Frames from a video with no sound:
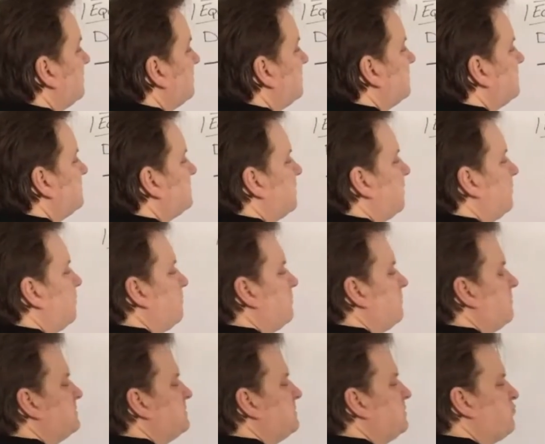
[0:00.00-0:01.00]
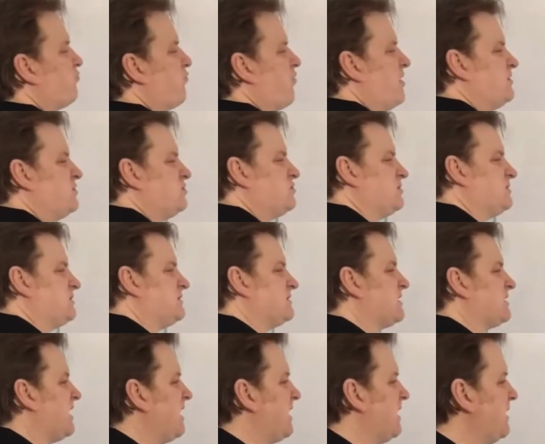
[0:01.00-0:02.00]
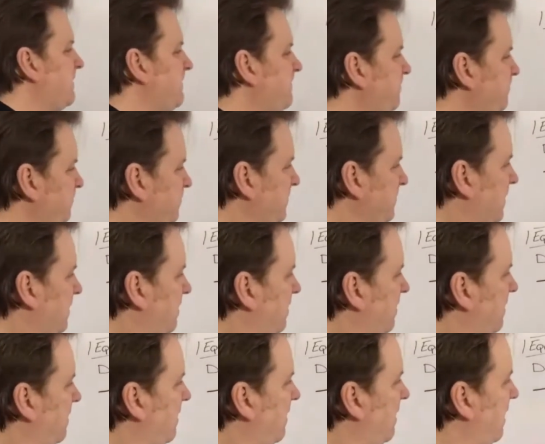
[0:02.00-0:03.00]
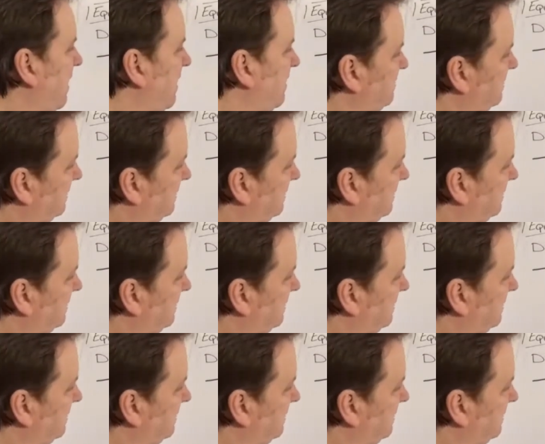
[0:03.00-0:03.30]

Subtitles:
So the two trenches there and the